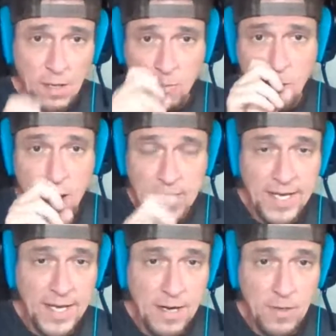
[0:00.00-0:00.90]

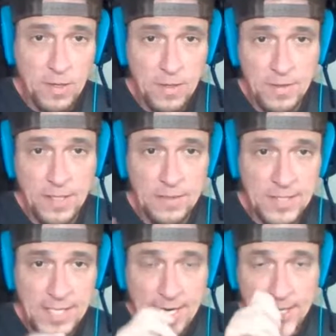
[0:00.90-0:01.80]
walking out earlier
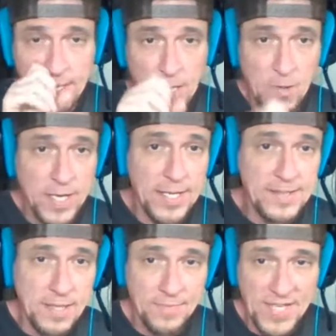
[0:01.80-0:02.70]
today to go get
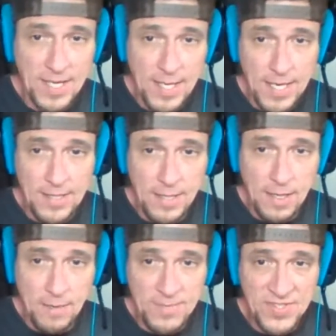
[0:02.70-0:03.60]
something and
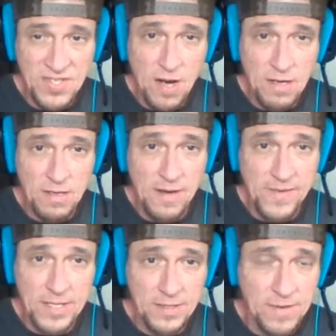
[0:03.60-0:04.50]
saw a glove
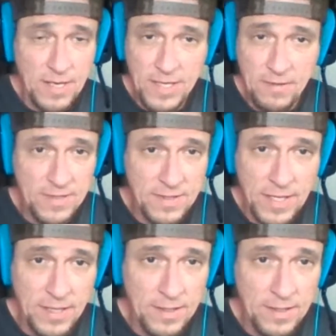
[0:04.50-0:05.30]
on the ground. I was like,